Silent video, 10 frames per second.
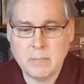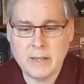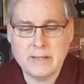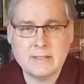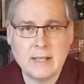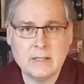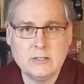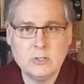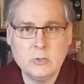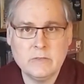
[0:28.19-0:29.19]
exactly
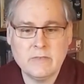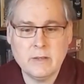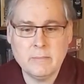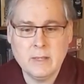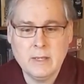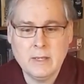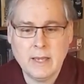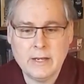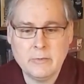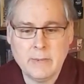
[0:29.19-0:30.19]
2 of them,
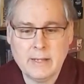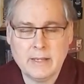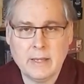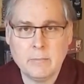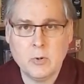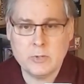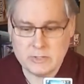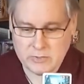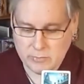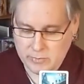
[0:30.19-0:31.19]
and you mainly get
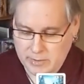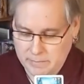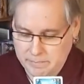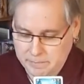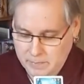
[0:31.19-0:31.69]
points through them.